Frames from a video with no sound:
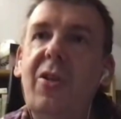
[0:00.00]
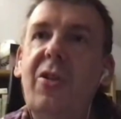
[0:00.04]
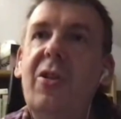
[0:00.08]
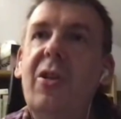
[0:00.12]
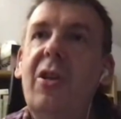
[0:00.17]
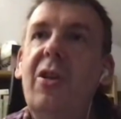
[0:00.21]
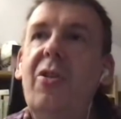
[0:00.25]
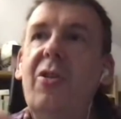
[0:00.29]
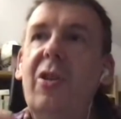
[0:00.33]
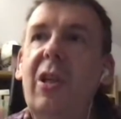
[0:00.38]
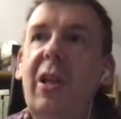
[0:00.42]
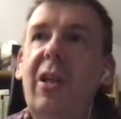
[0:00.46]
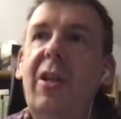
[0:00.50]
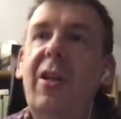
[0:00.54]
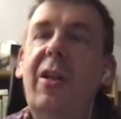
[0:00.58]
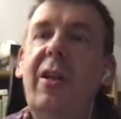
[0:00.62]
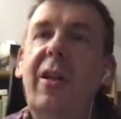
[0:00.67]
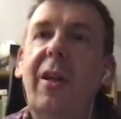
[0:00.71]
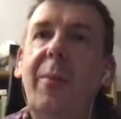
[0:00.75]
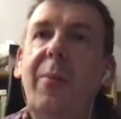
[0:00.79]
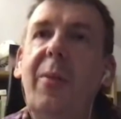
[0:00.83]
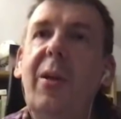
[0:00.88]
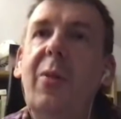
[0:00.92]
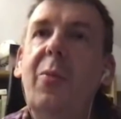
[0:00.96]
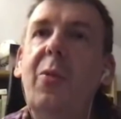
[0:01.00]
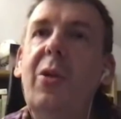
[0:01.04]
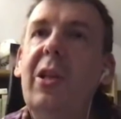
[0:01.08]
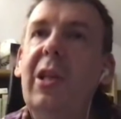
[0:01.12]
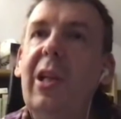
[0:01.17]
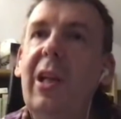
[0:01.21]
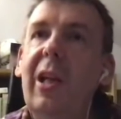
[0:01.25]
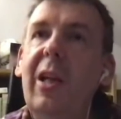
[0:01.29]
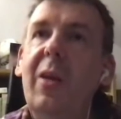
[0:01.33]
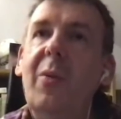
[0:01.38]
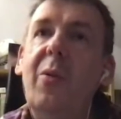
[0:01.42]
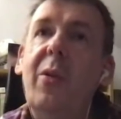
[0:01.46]
the Gide and company were
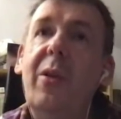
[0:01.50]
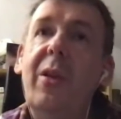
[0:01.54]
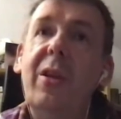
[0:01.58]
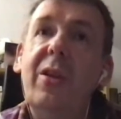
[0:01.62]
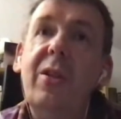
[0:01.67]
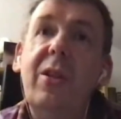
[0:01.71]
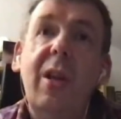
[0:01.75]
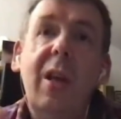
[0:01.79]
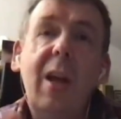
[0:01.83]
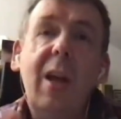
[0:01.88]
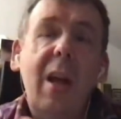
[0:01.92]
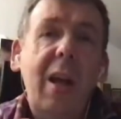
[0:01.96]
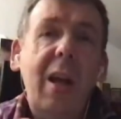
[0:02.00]
dealing with this